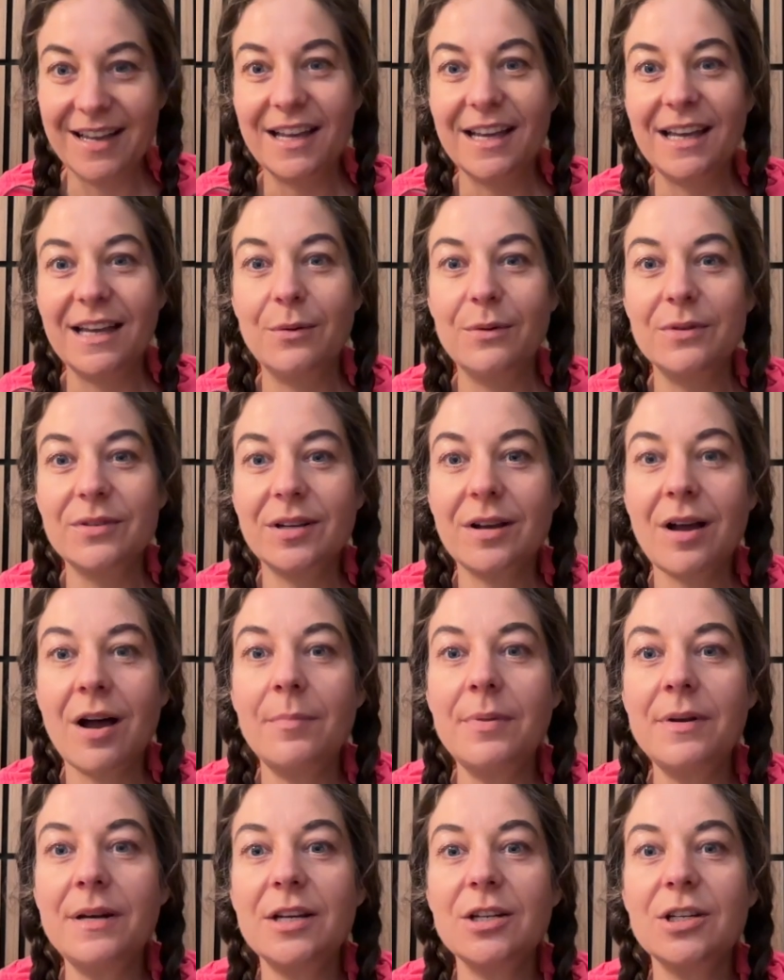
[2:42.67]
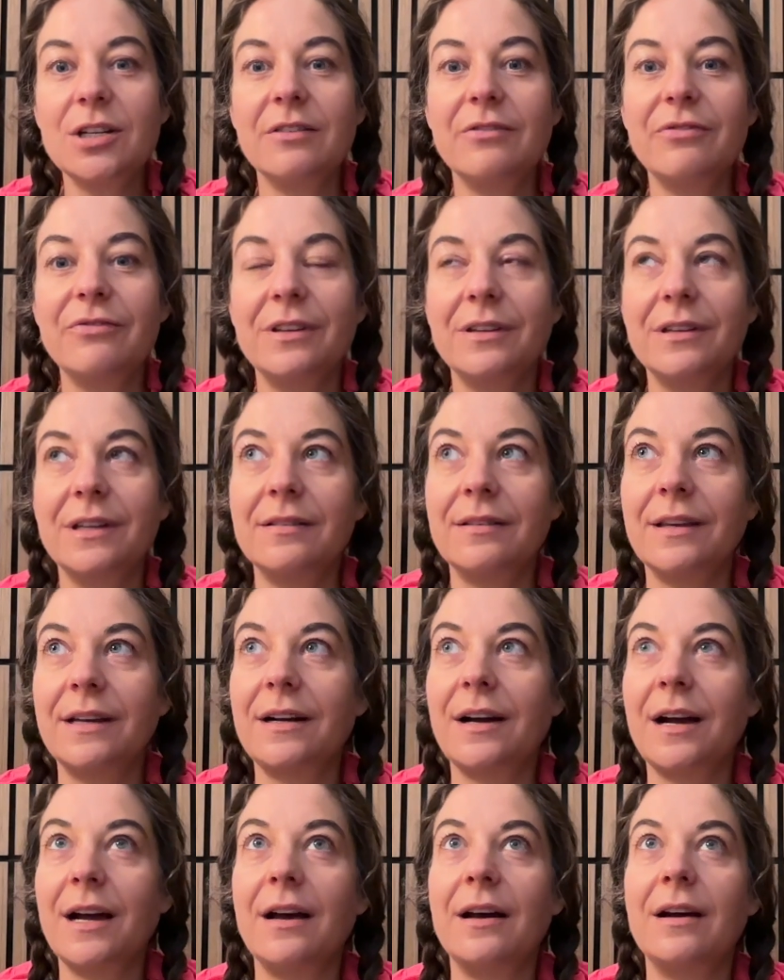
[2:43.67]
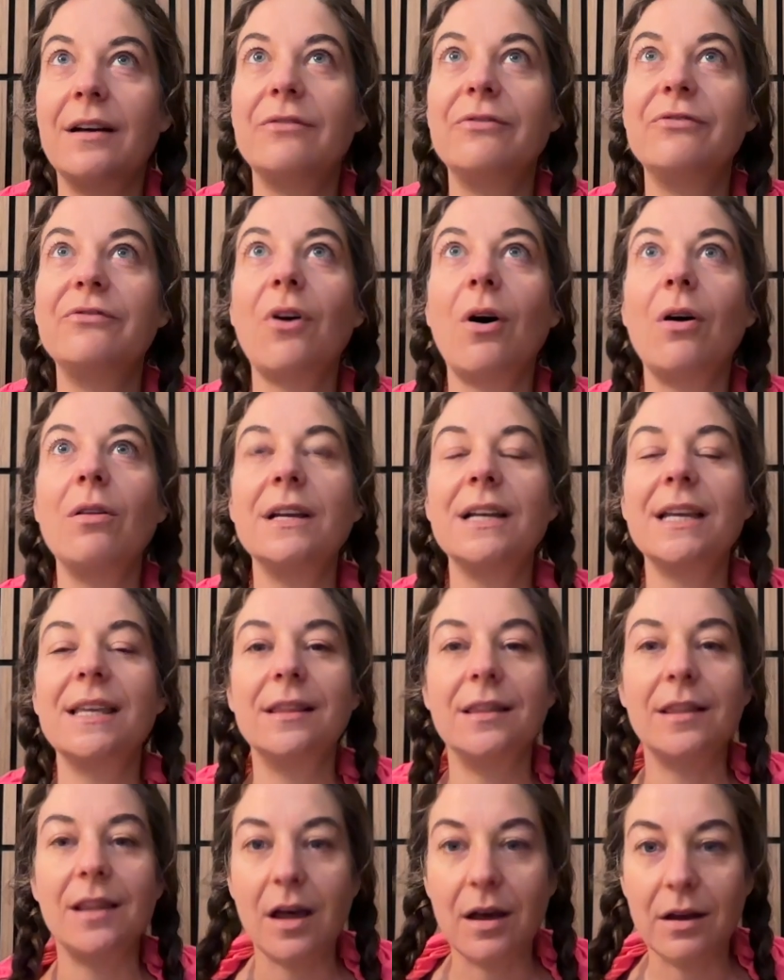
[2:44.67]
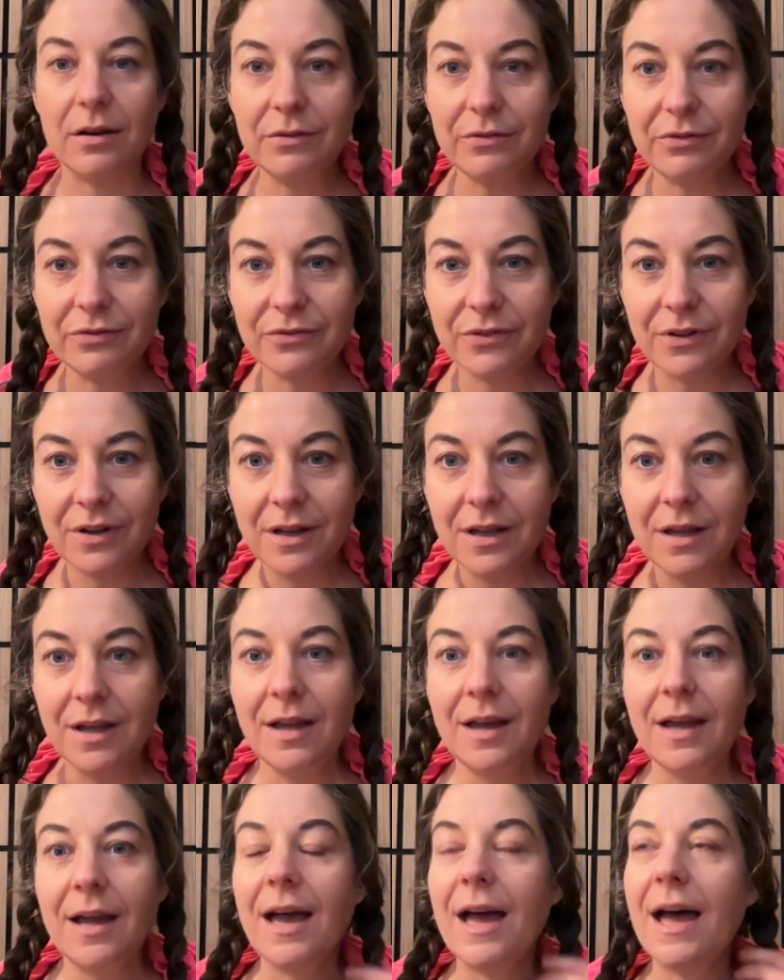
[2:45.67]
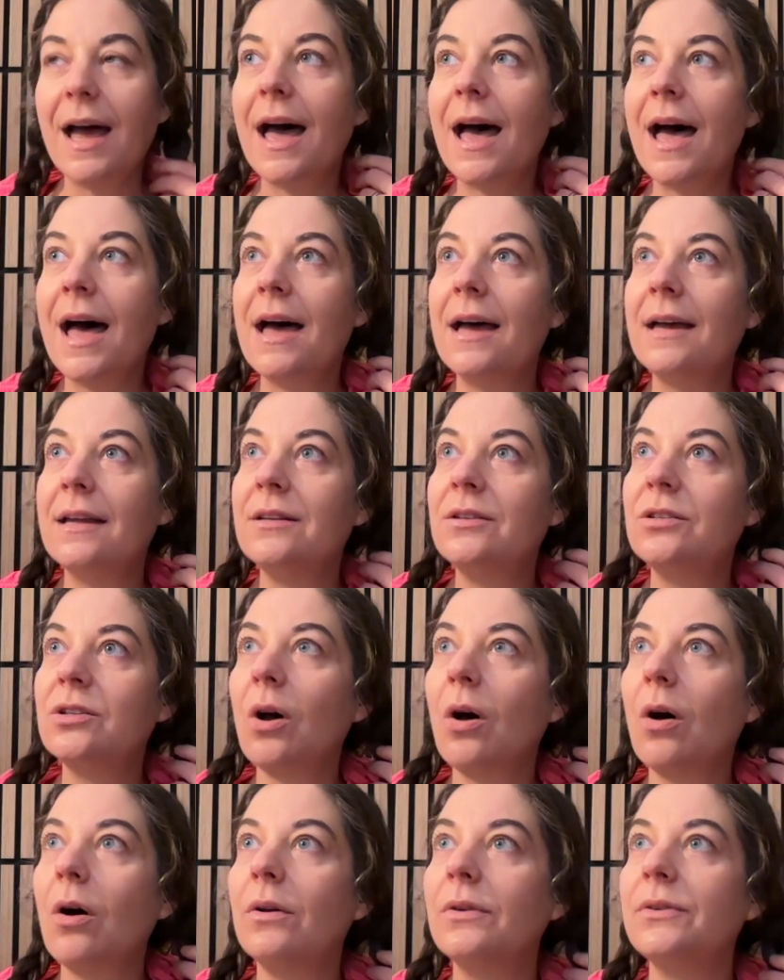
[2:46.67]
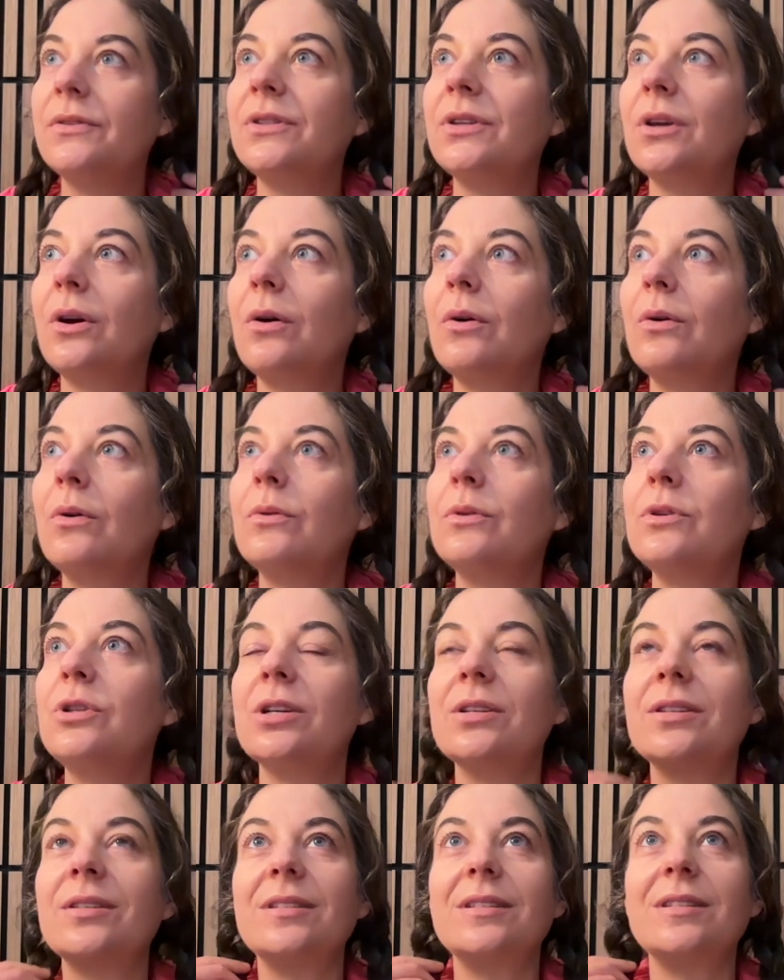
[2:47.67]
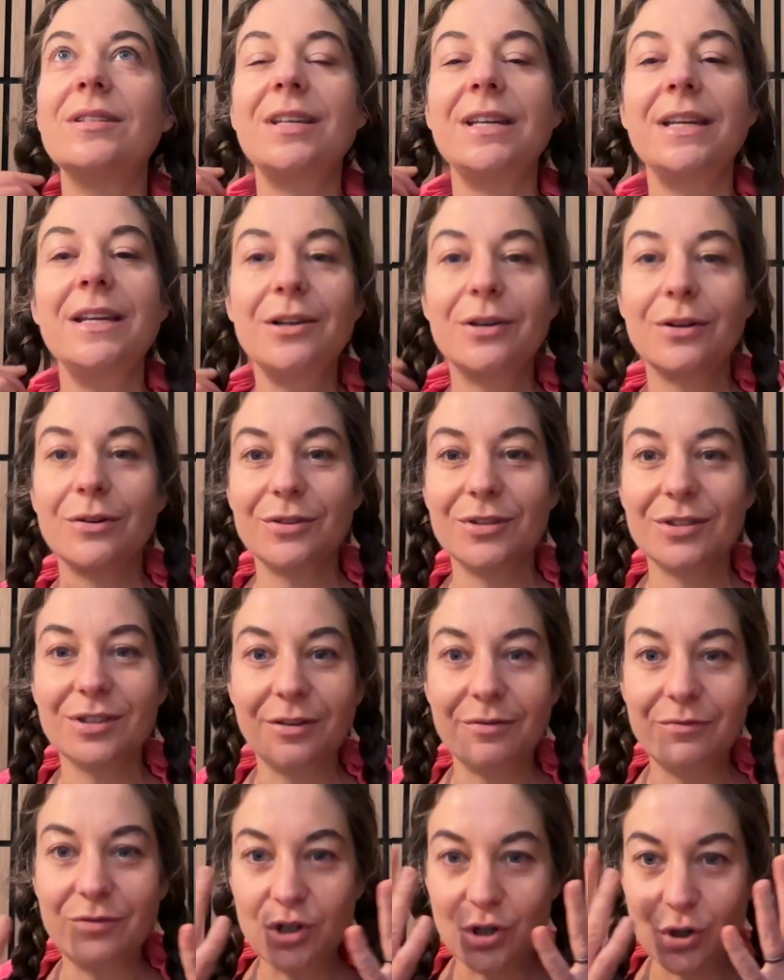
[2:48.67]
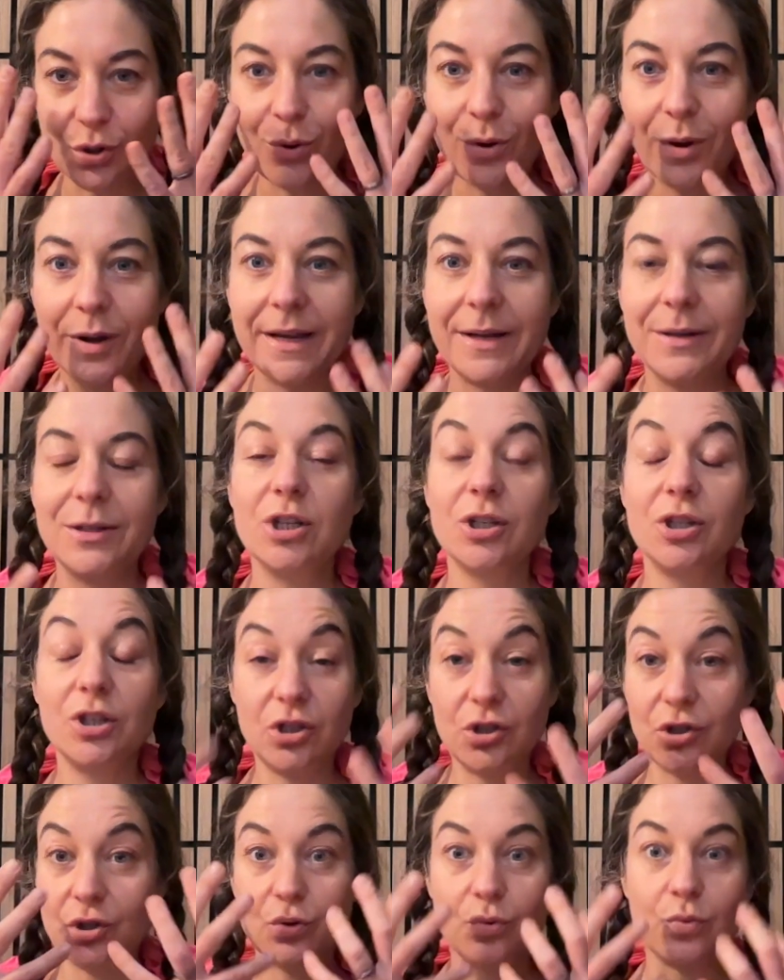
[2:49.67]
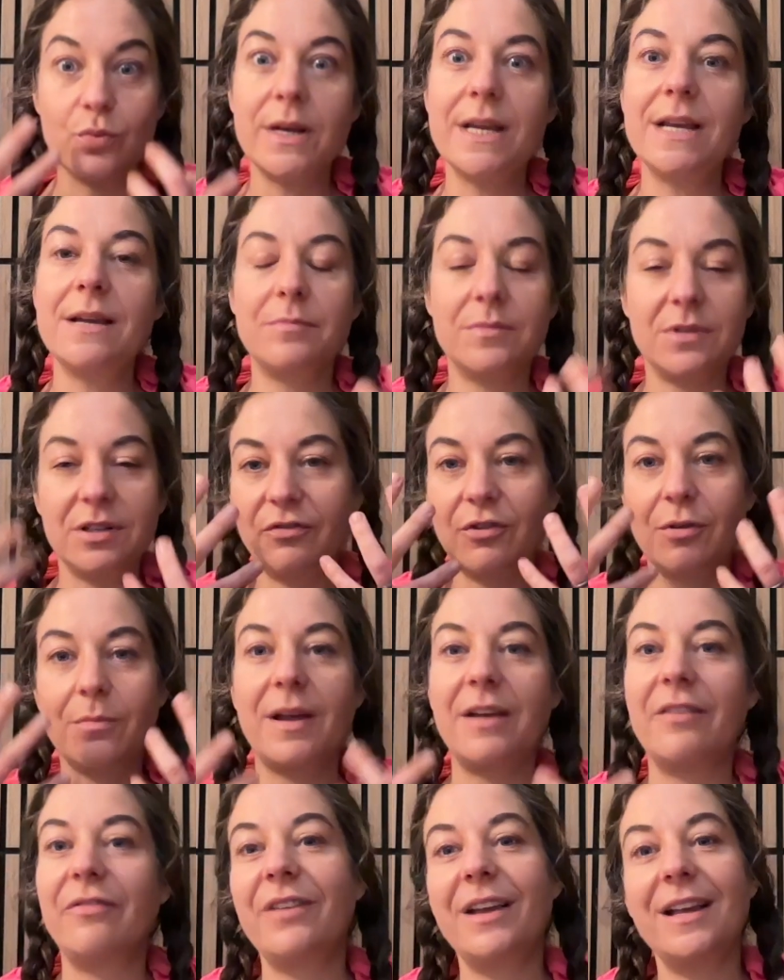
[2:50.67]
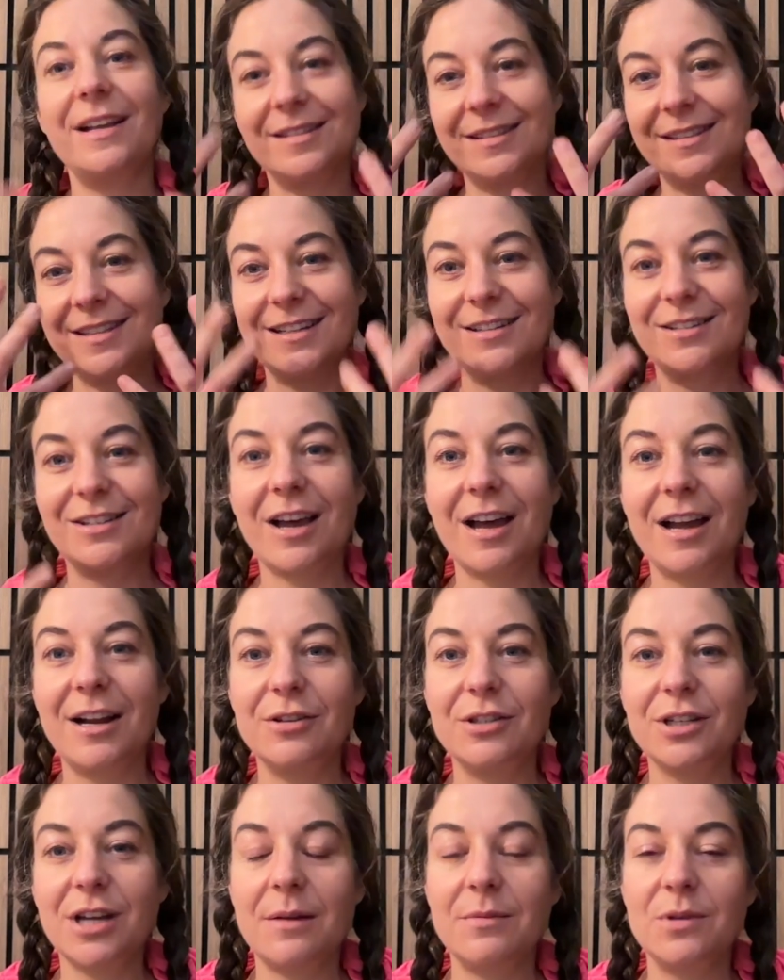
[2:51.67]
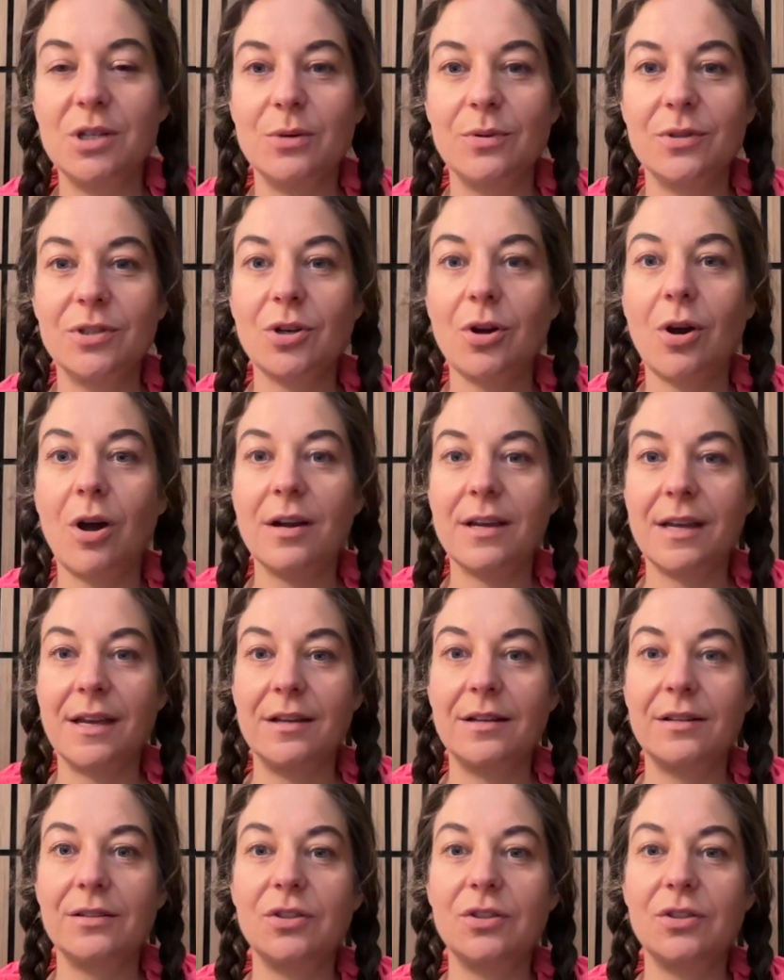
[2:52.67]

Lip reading: It was a combination of feeling like falling in love and also just tears of joy just streamed from my face the entire time she was talking.